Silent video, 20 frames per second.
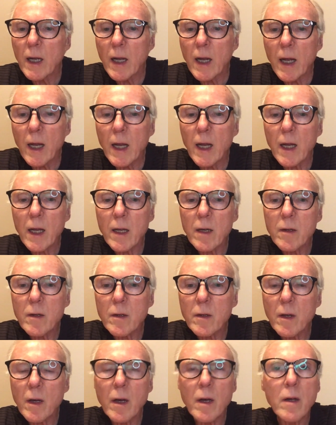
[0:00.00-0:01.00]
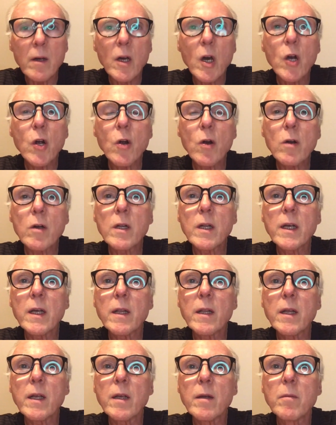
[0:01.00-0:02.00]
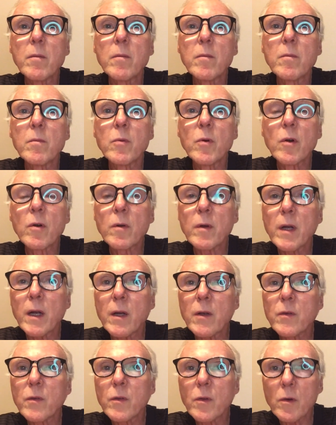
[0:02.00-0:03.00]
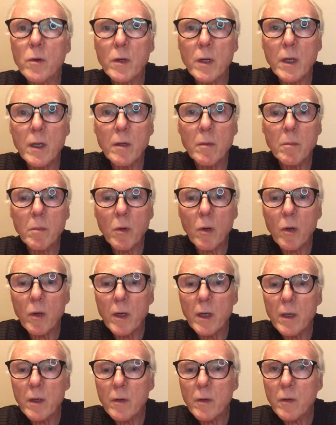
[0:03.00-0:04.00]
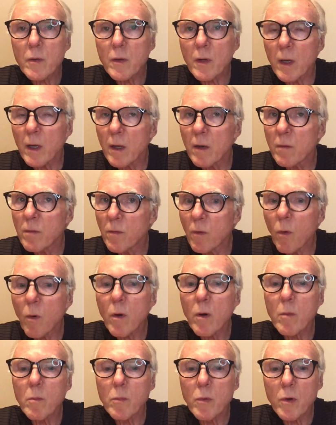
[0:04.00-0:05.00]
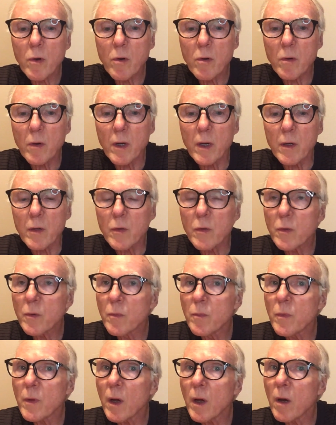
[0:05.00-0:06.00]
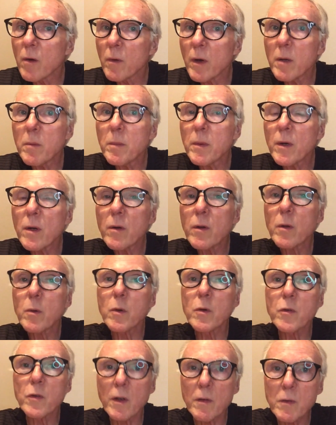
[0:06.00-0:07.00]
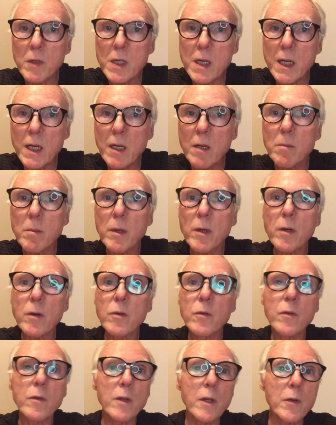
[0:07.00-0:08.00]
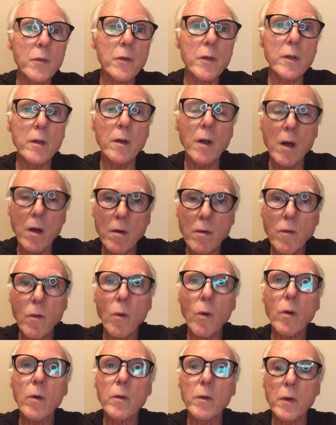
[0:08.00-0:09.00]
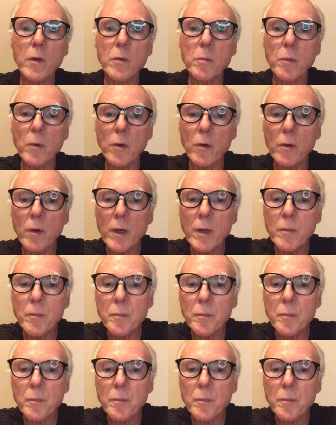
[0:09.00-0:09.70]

and currently the brewery has 13 employees and 4 breweries. Rate beer, there were 17 beers listed for this brewery.